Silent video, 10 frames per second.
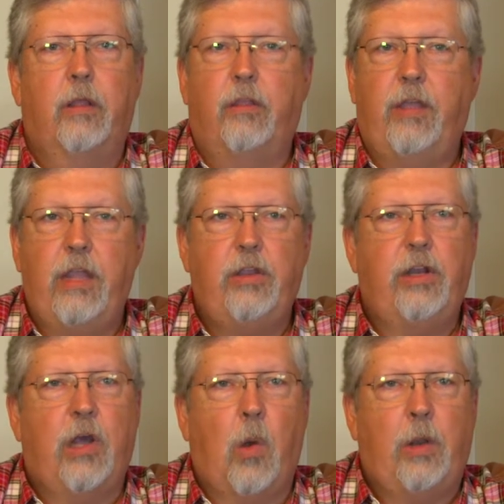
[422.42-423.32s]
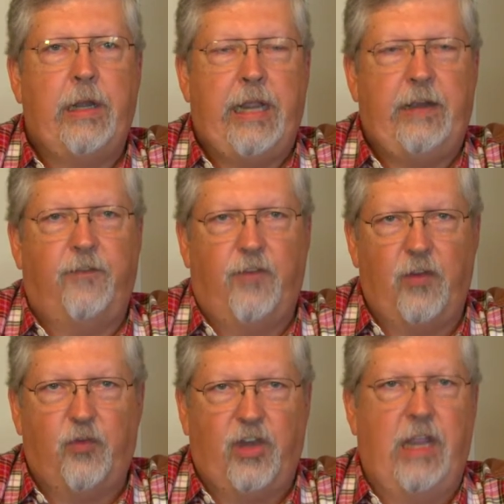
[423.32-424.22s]
Then you'd only need
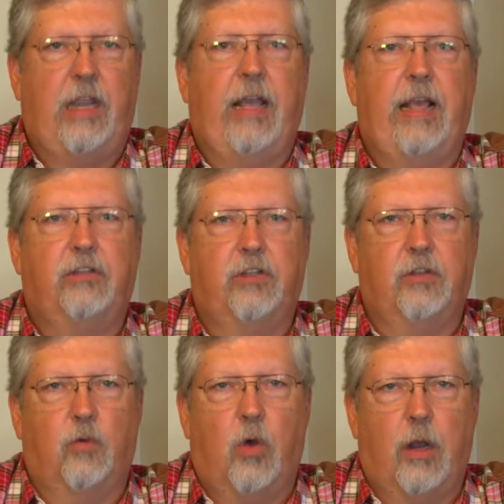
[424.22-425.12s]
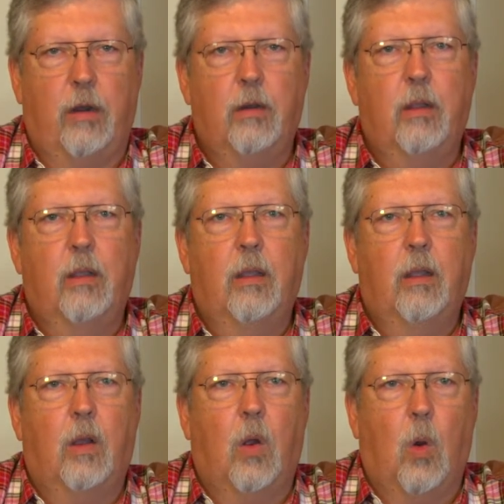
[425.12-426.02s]
15 cases of water,
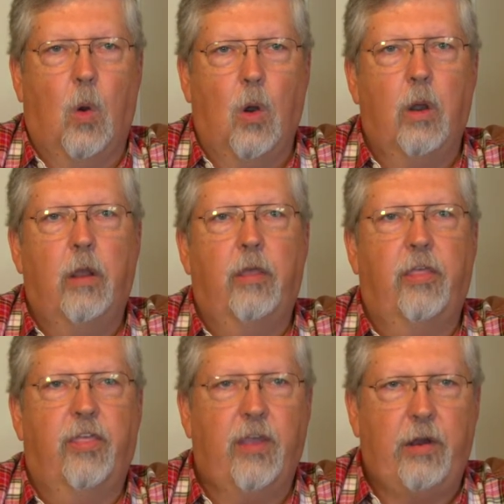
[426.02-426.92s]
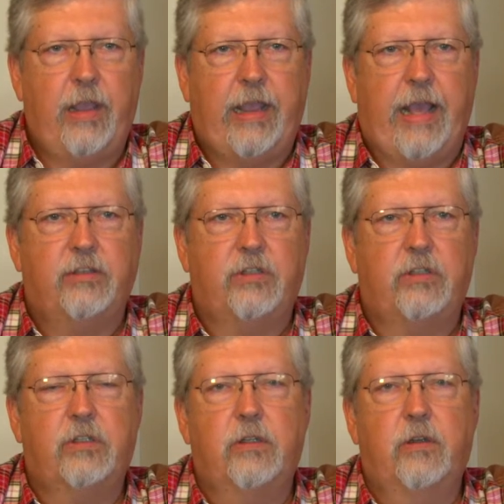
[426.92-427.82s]
or 30
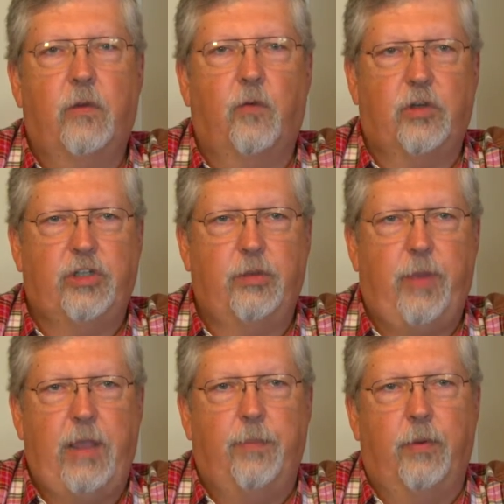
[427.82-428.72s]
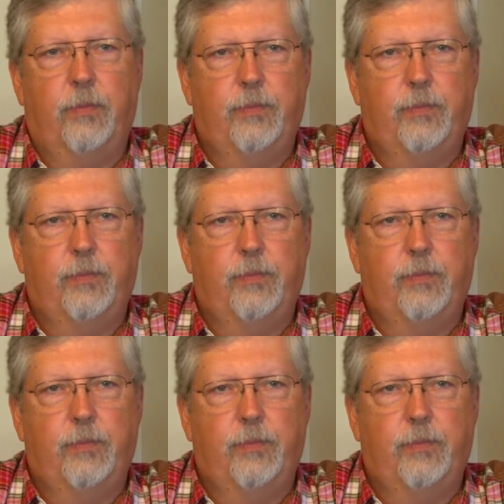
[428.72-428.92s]
cases for 2 people.